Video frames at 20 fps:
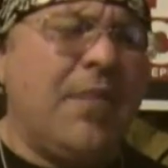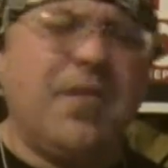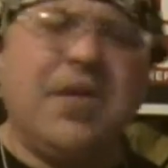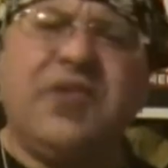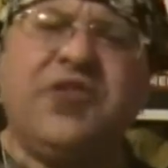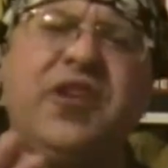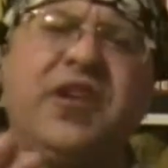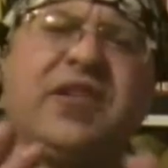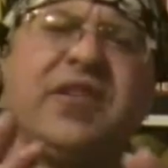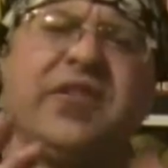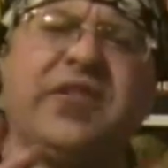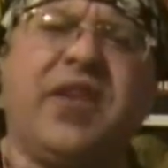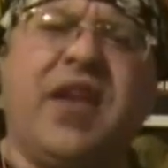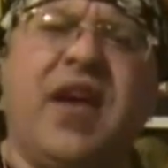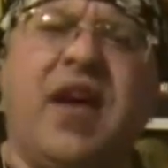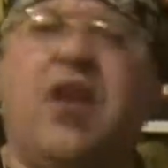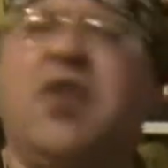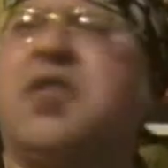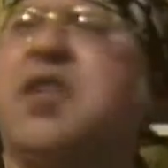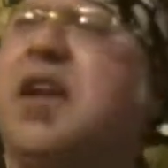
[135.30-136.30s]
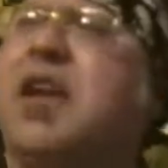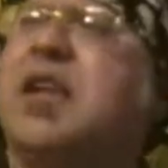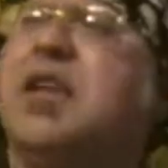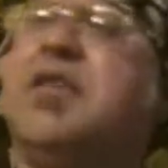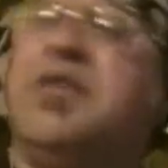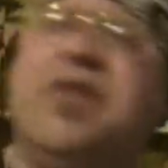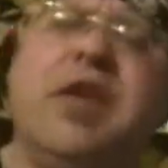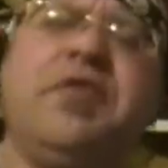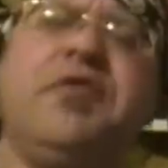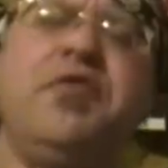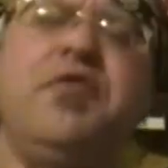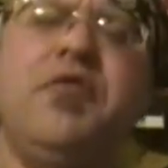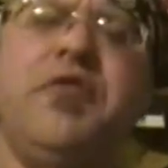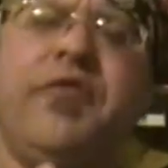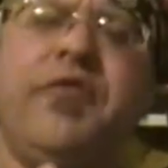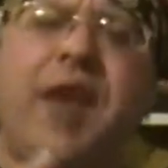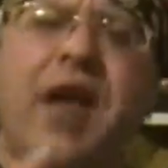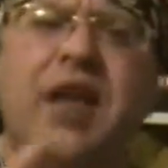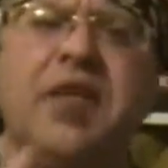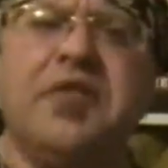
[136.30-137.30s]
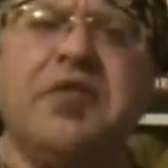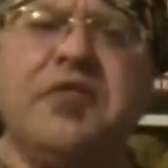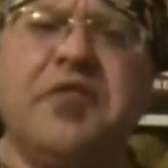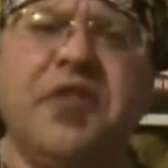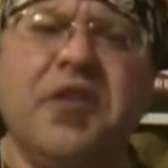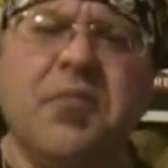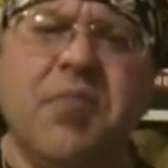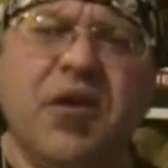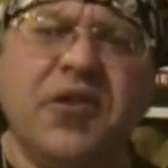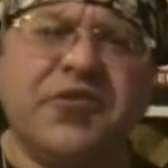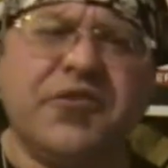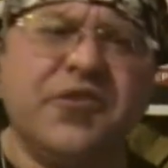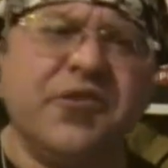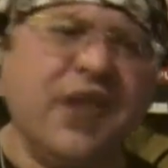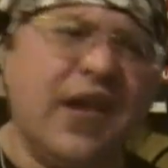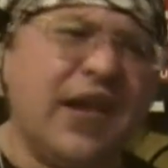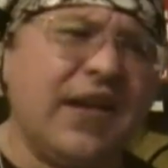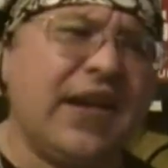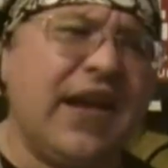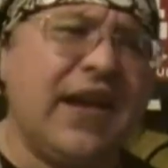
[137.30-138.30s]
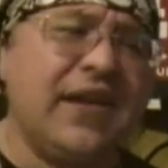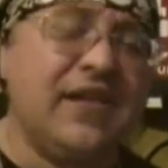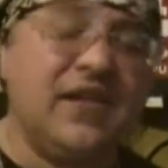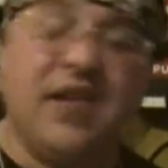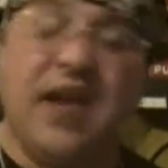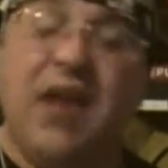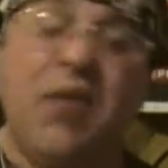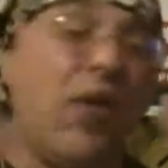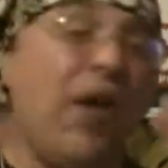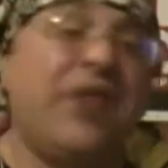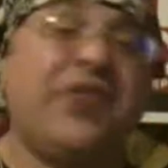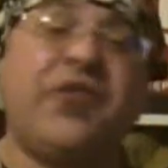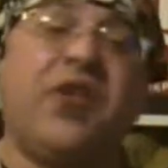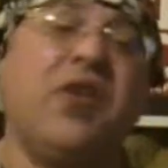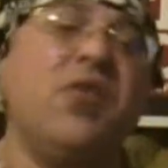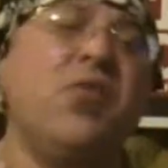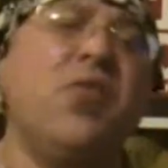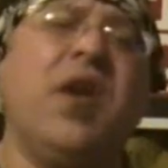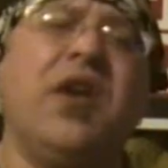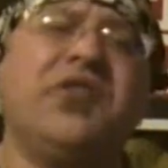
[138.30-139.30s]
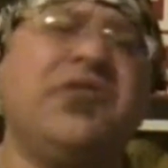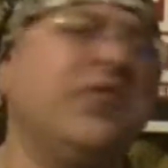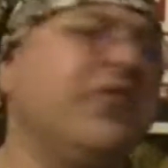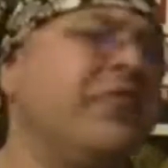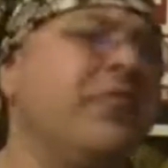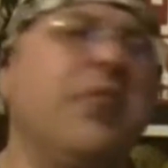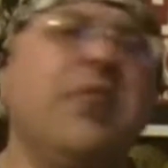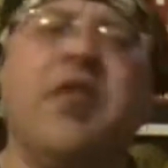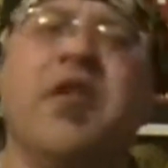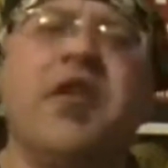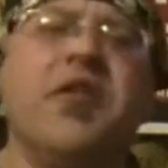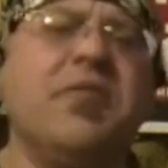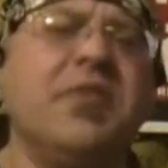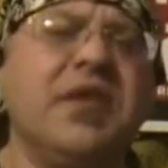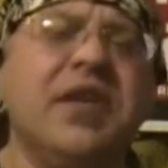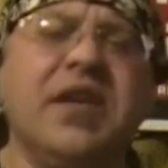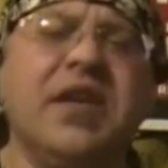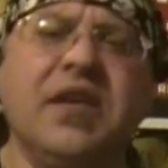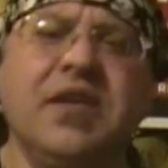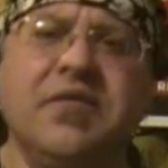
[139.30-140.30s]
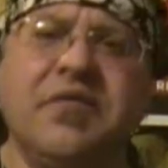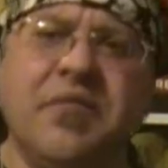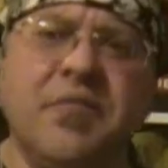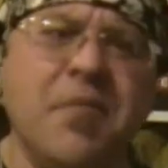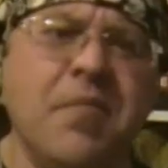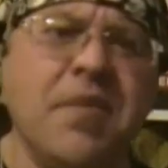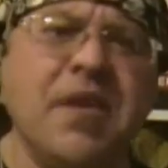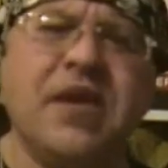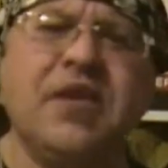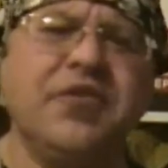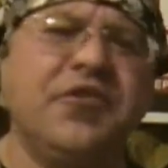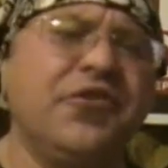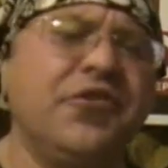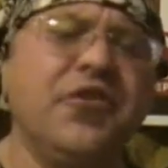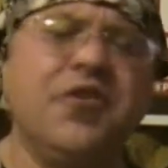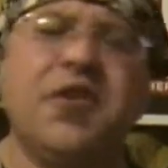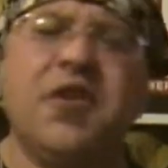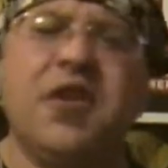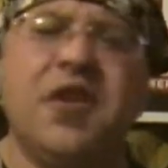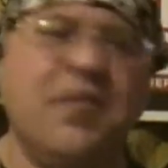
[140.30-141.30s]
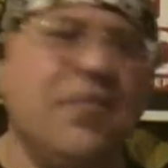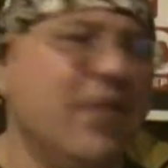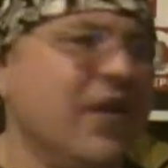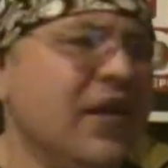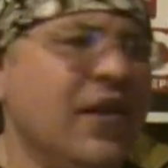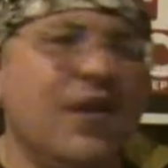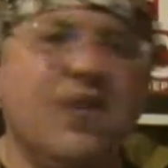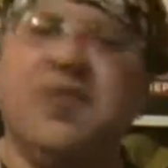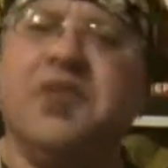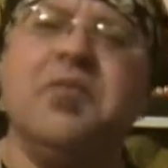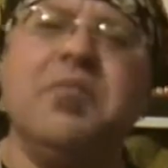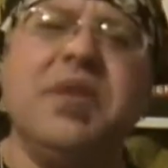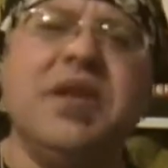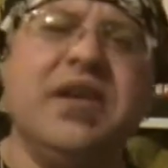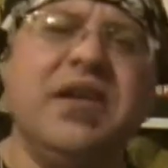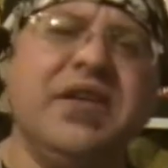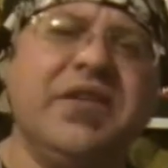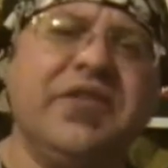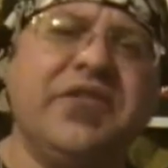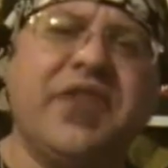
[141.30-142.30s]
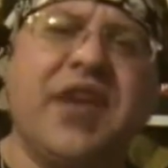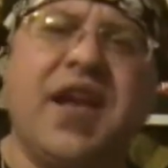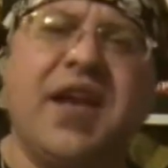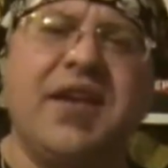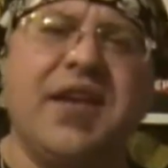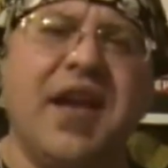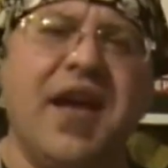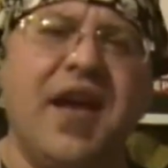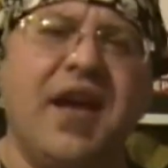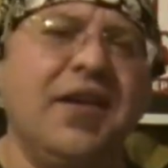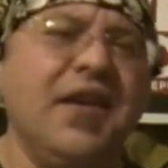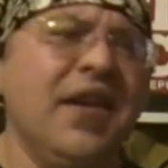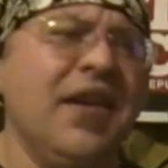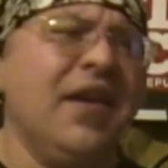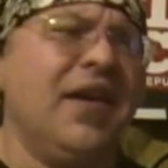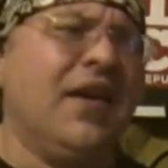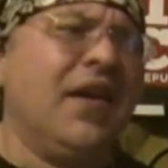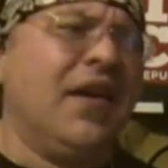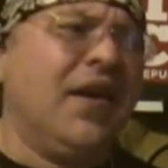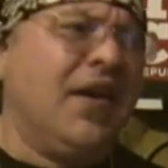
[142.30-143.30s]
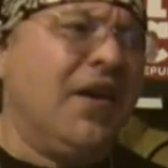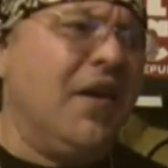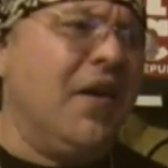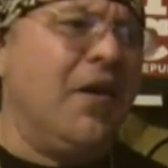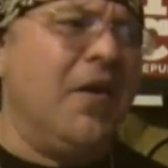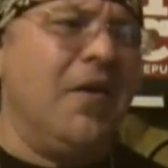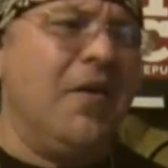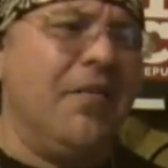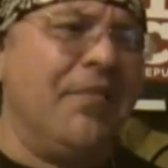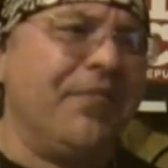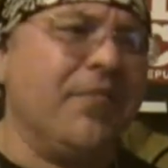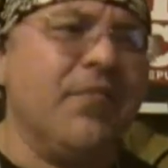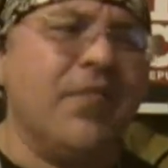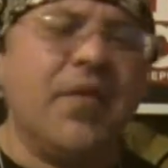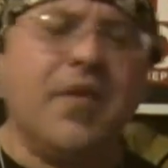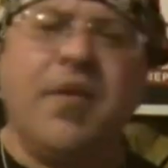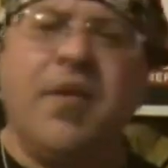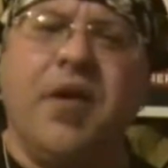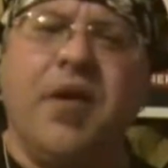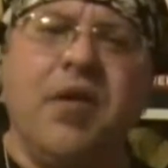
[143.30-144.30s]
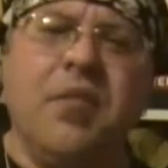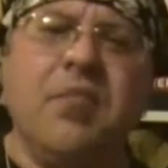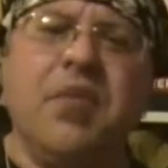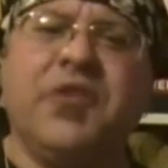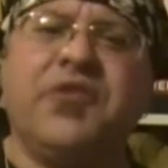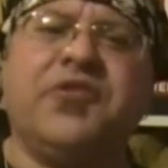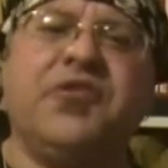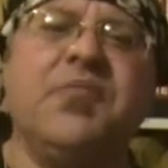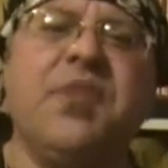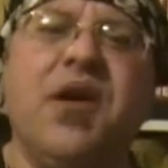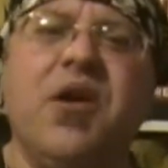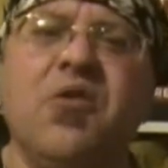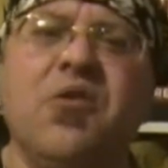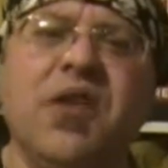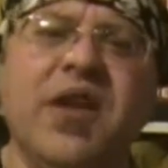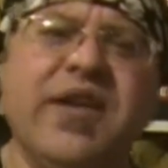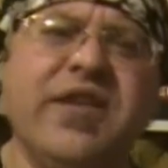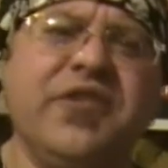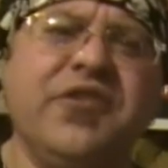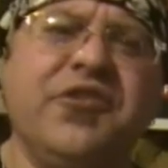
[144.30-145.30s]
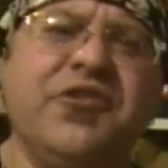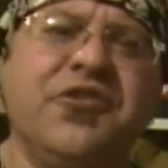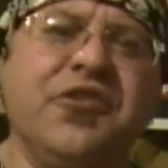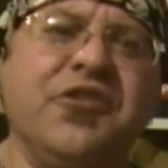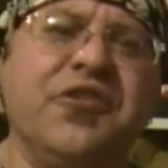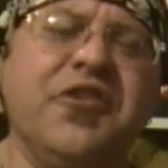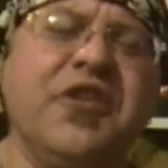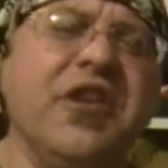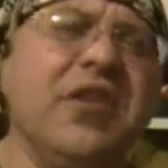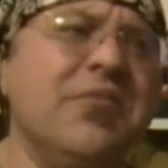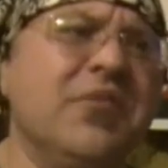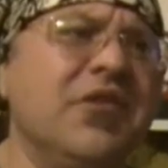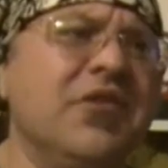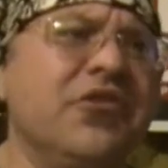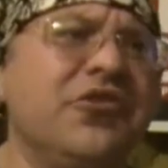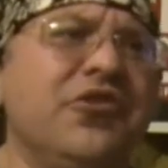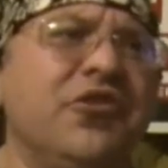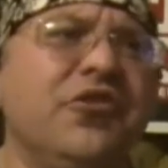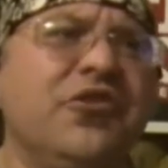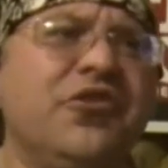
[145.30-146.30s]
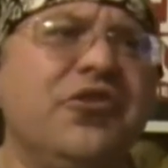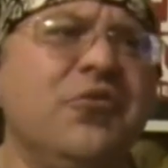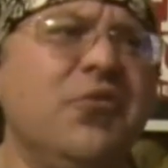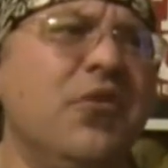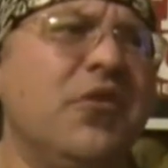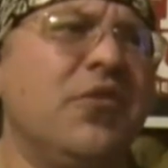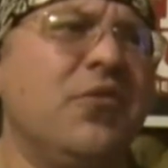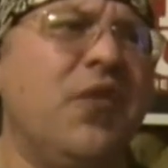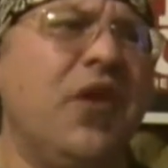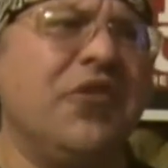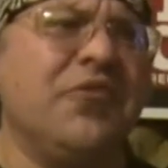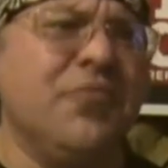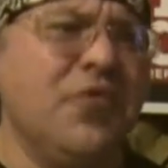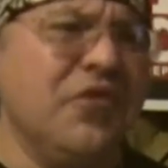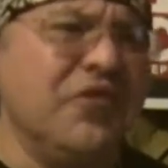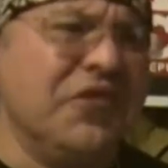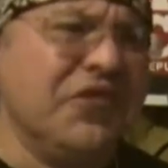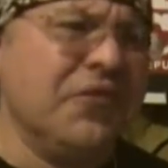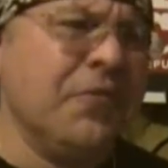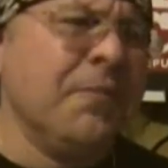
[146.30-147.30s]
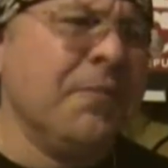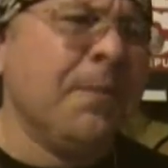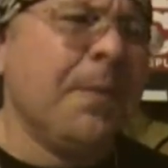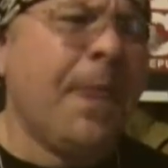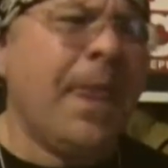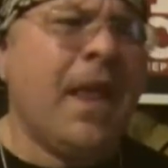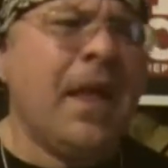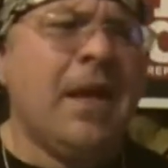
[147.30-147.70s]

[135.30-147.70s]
I mean, check this out, okay? If you follow the filibuster like I did, I started watching it from the very beginning, from the minute he stood up to the minute he sat down, much to my old lady's chagrin, because she wanted to watch movies.